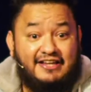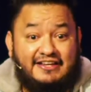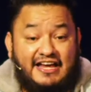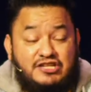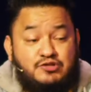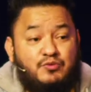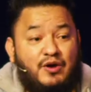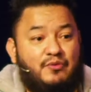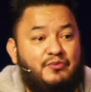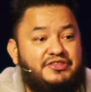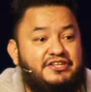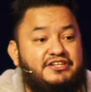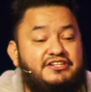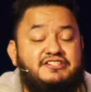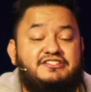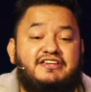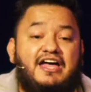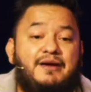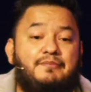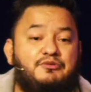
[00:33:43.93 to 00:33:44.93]
That's why when the
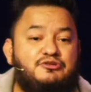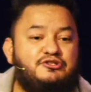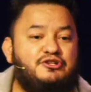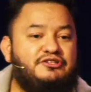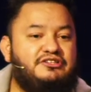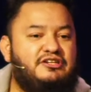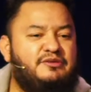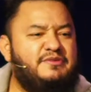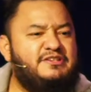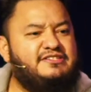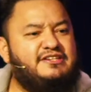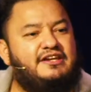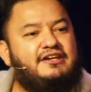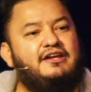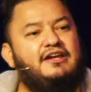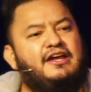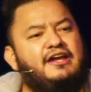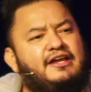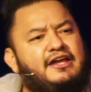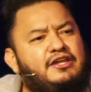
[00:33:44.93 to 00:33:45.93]
disciples looked at him and said,
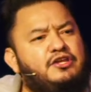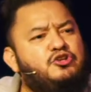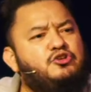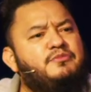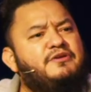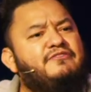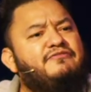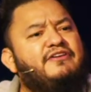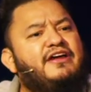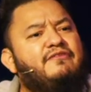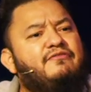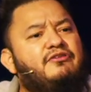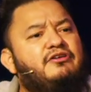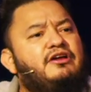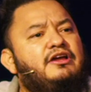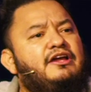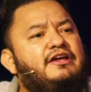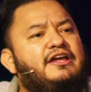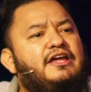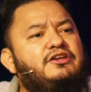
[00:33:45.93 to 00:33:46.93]
can you do me a favor?
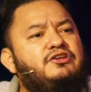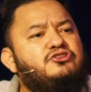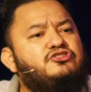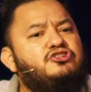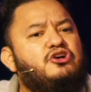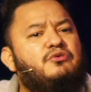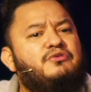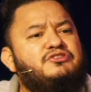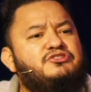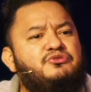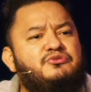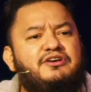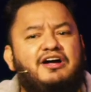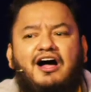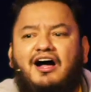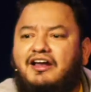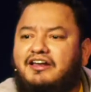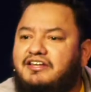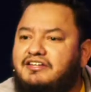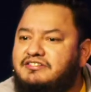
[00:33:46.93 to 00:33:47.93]
Can you show us who
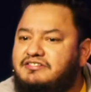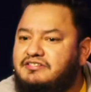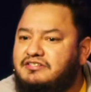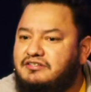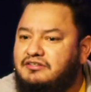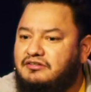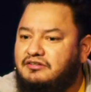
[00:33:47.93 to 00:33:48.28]
God is?